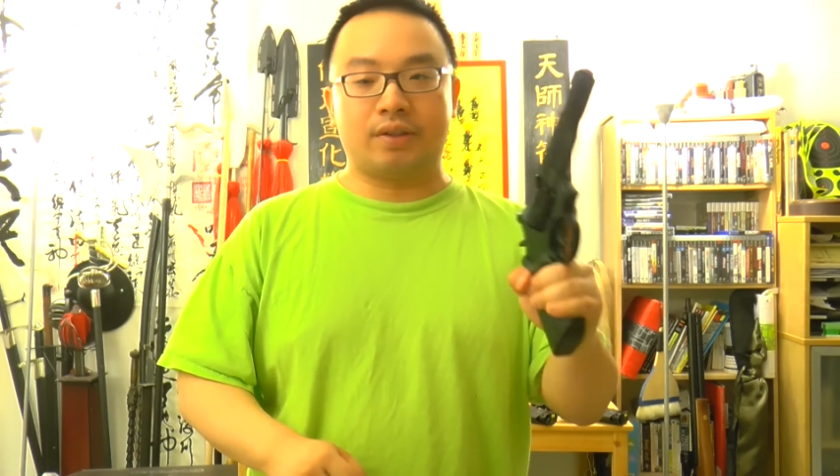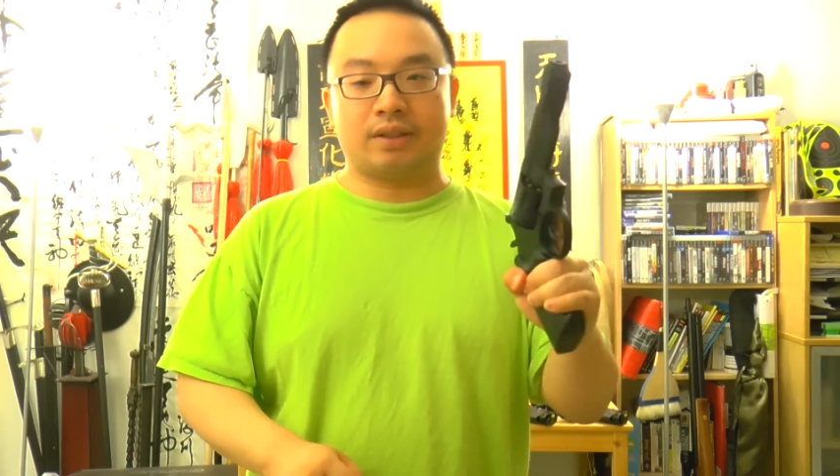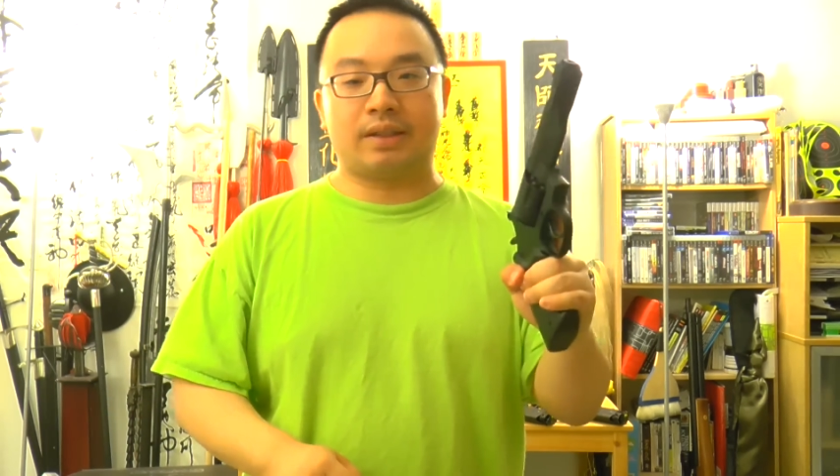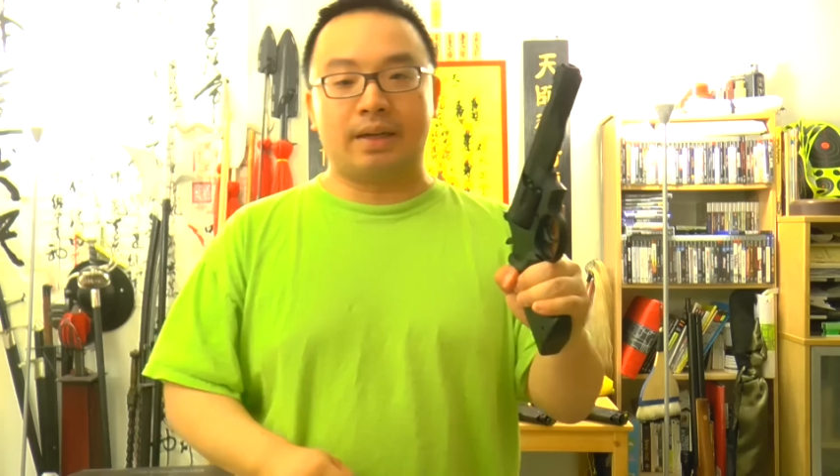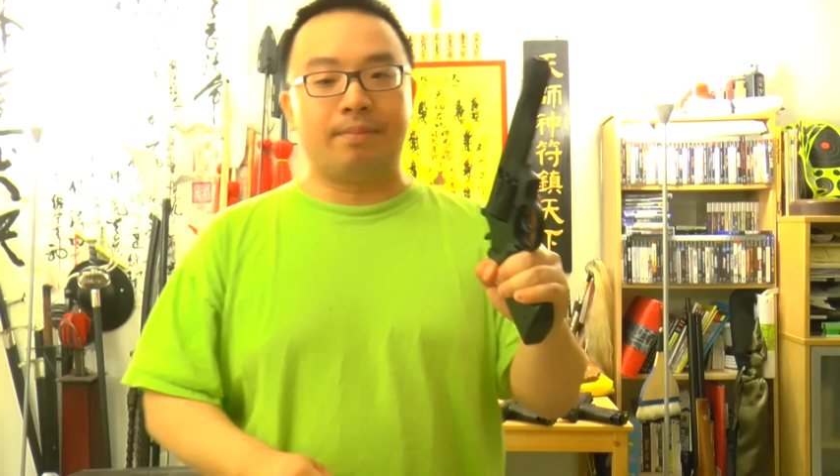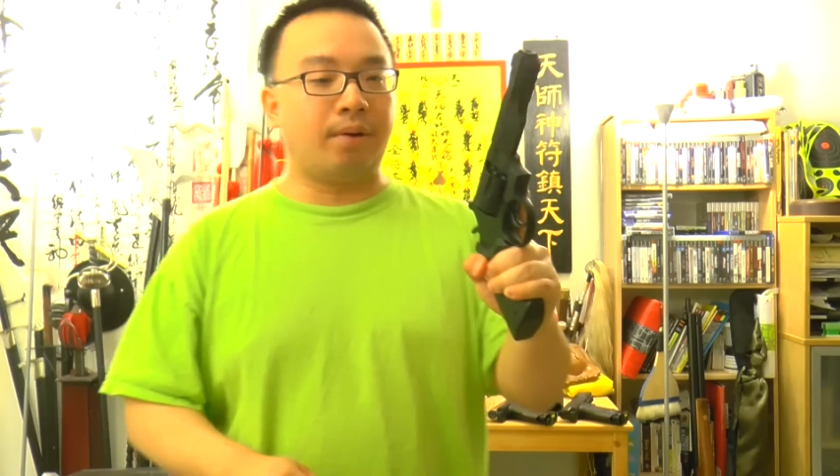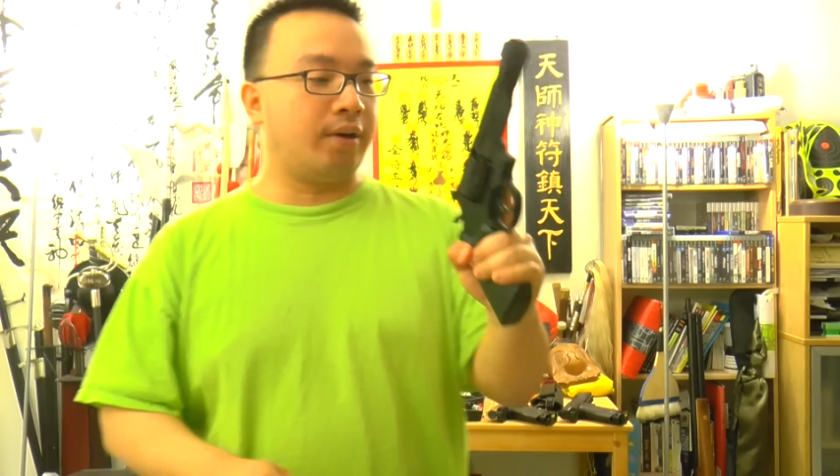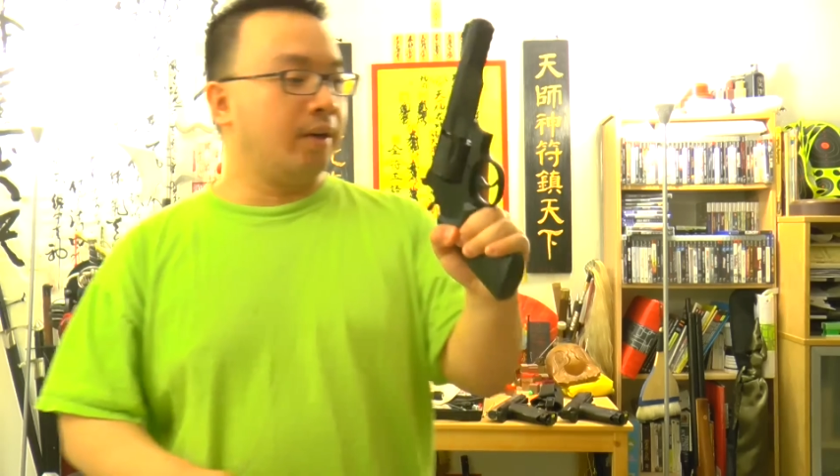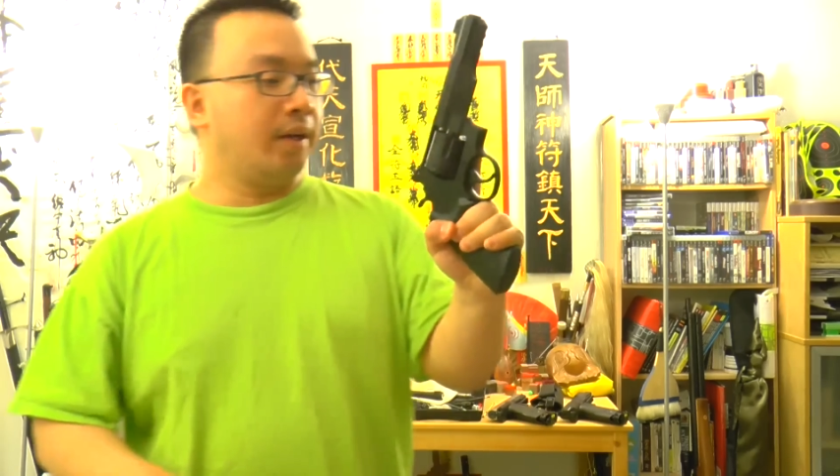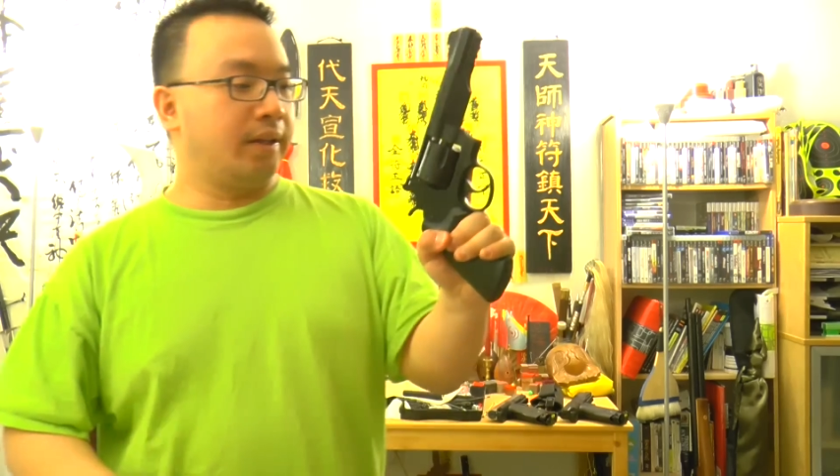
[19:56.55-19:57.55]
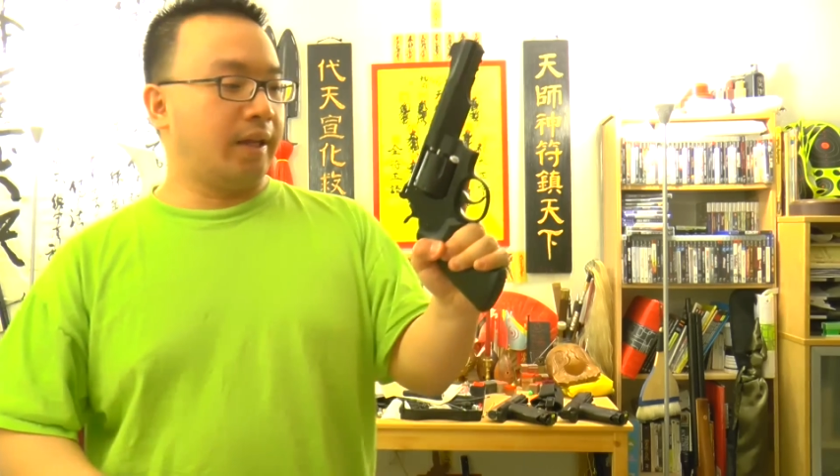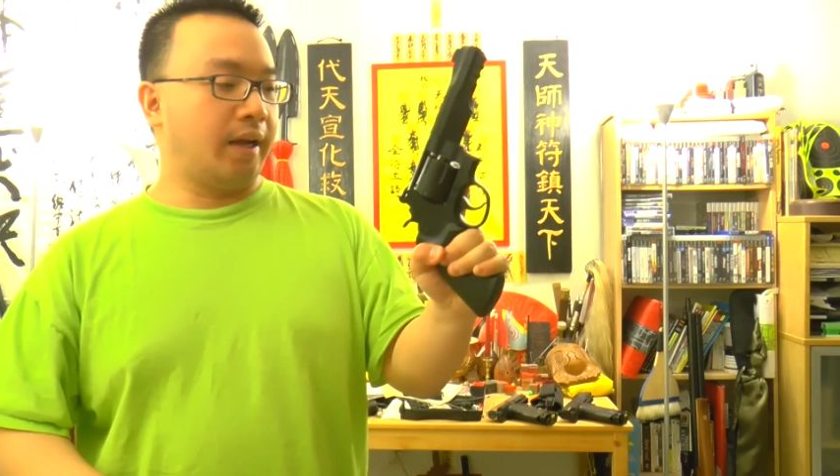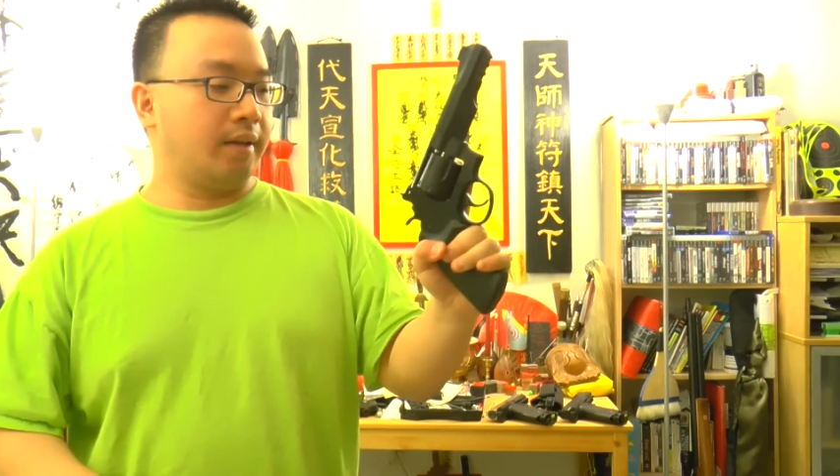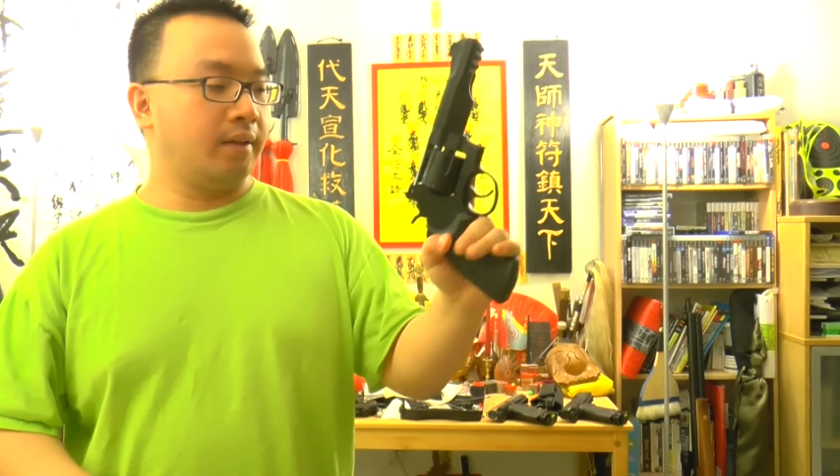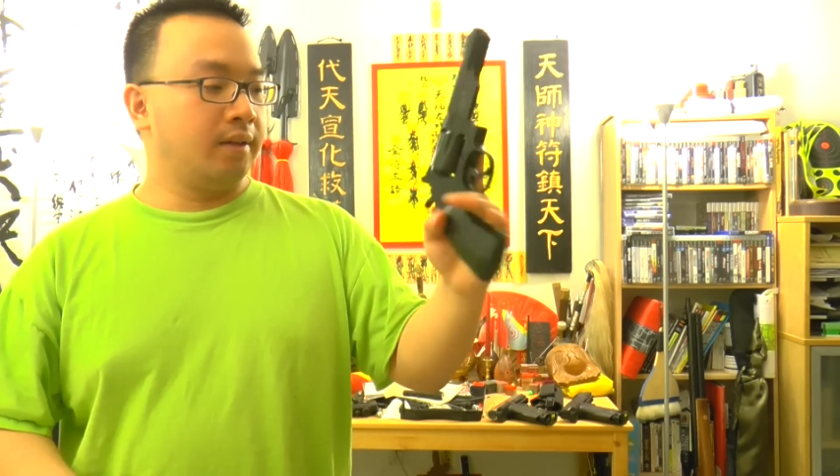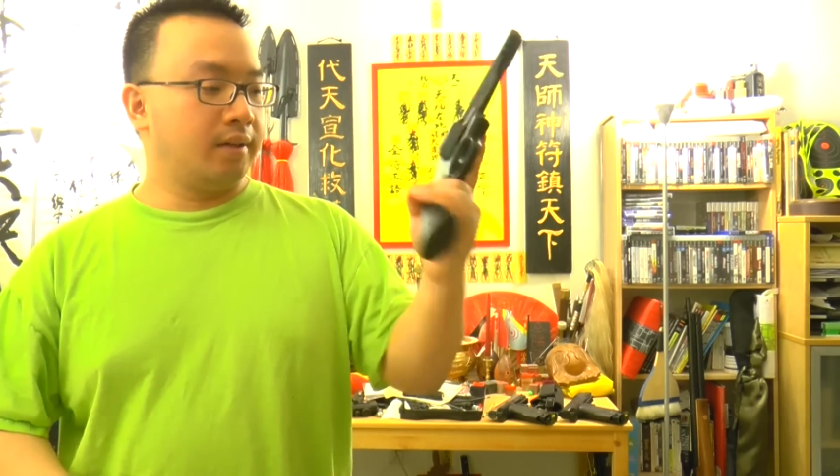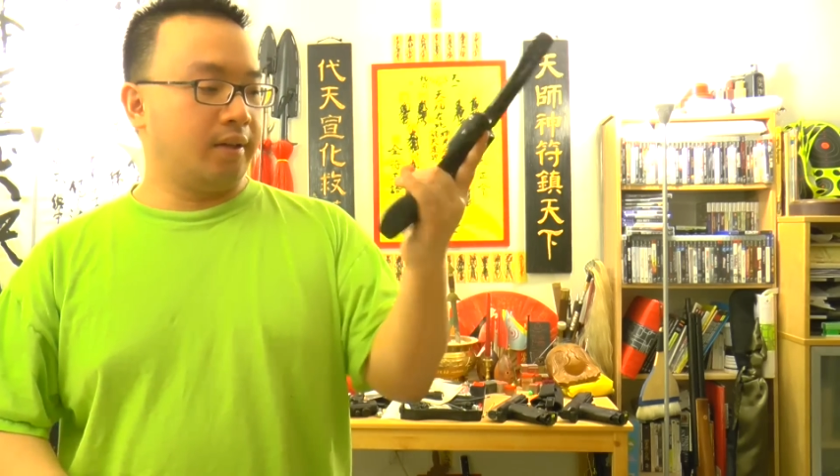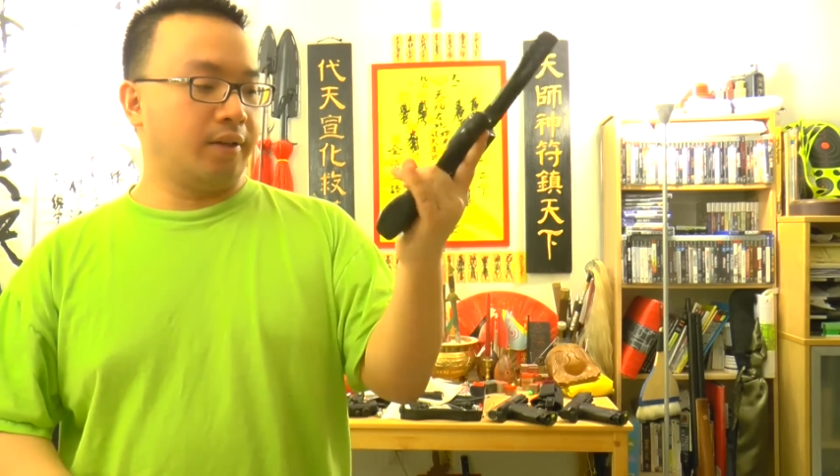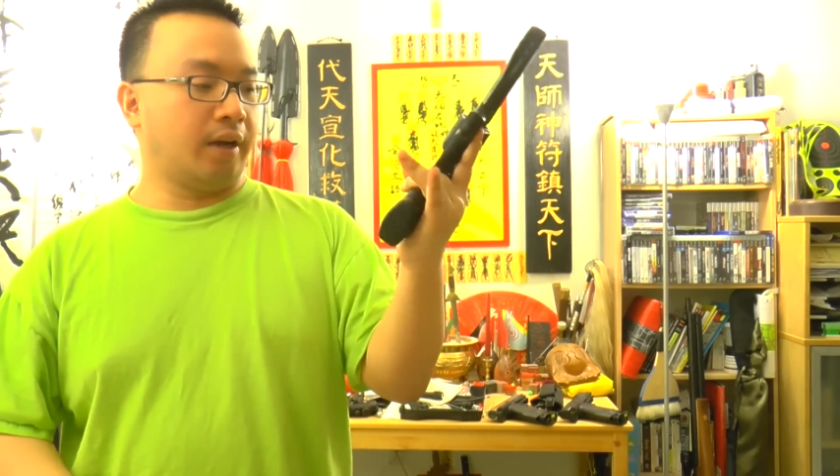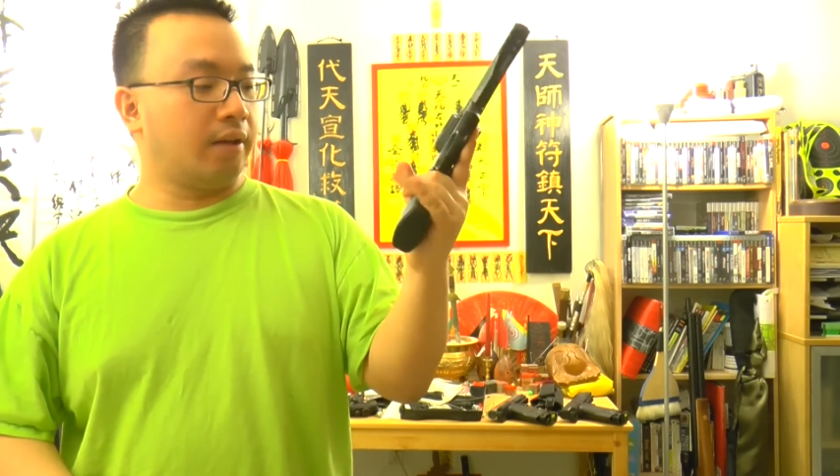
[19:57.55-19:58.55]
slimmer than
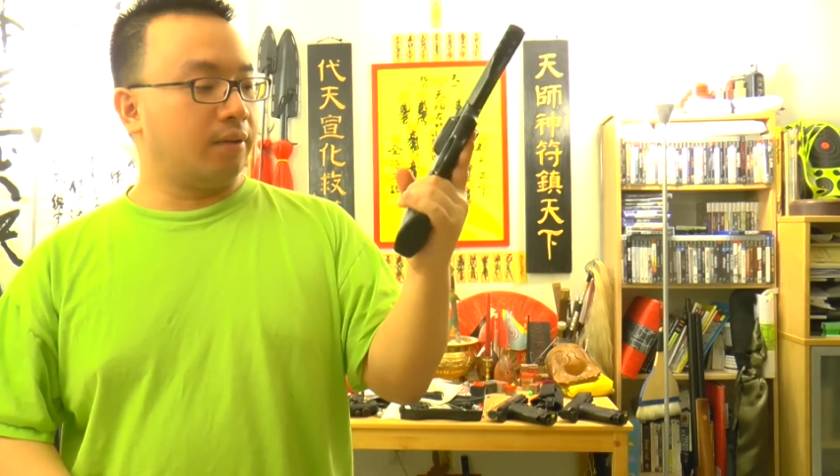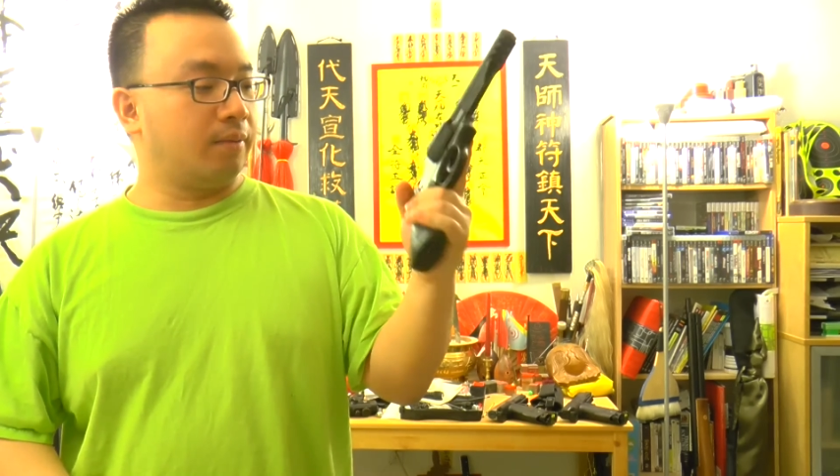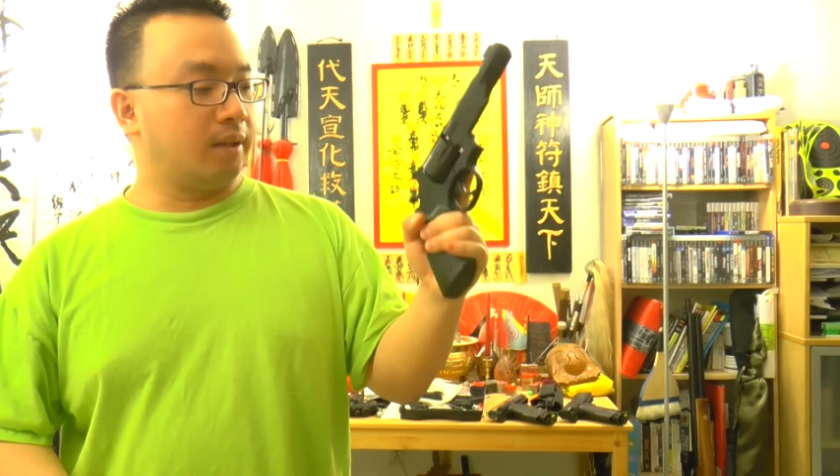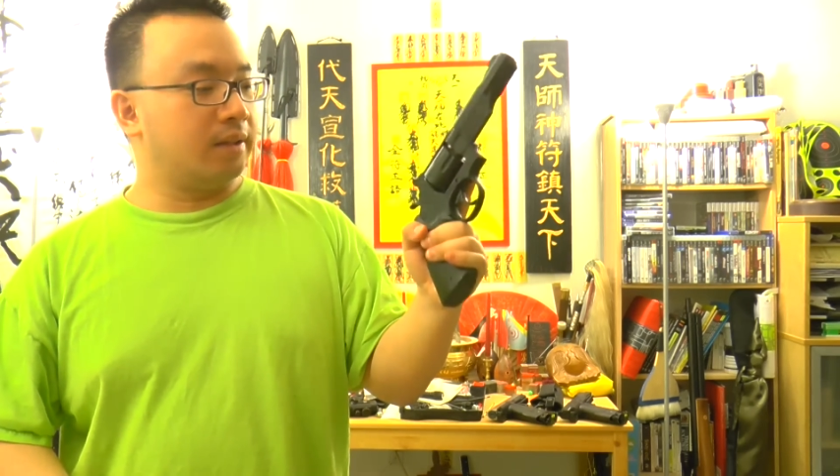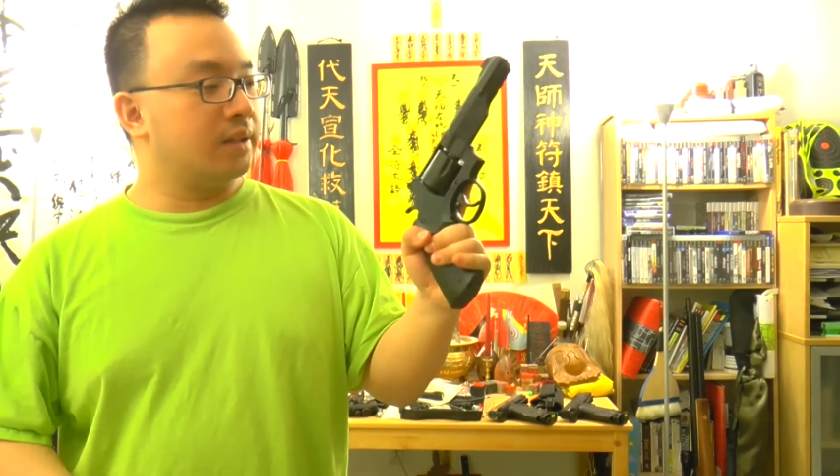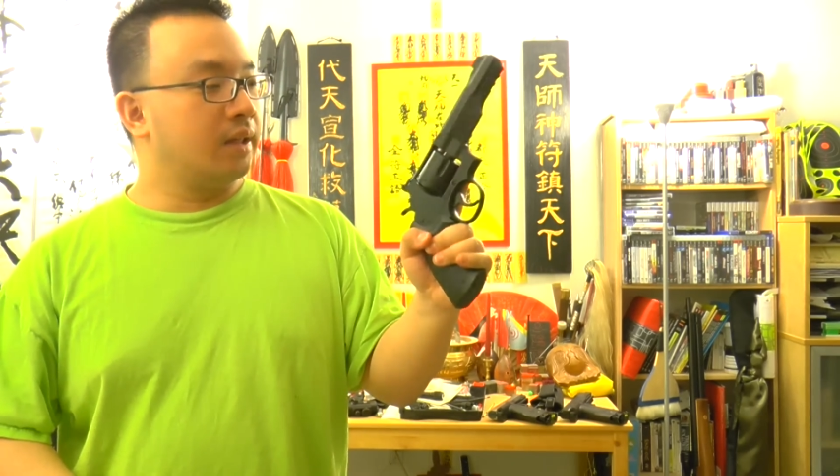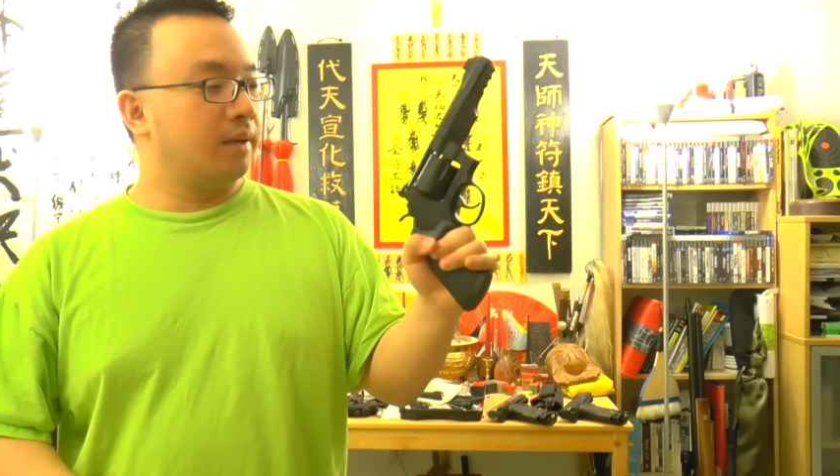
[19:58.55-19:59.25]
the other ones.